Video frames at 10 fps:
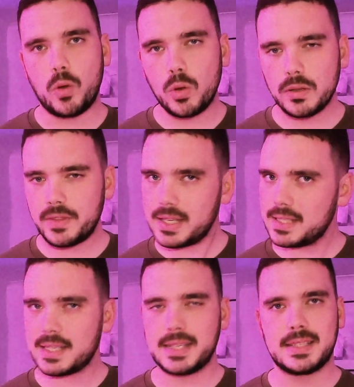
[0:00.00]
all of
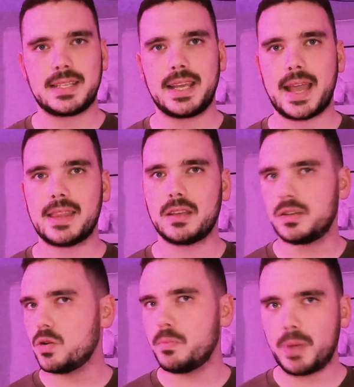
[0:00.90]
these things together,
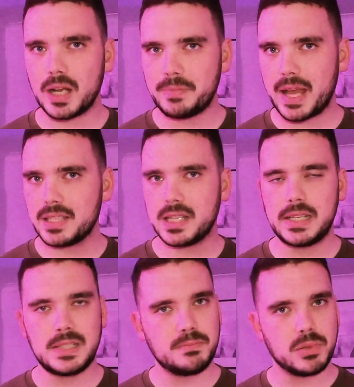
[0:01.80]
your bug
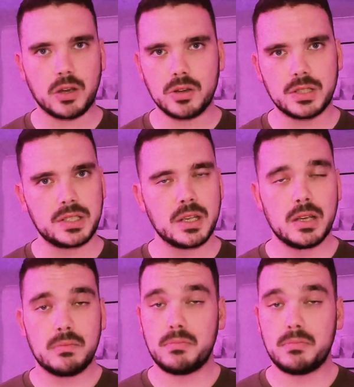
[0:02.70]
bounties, blogs,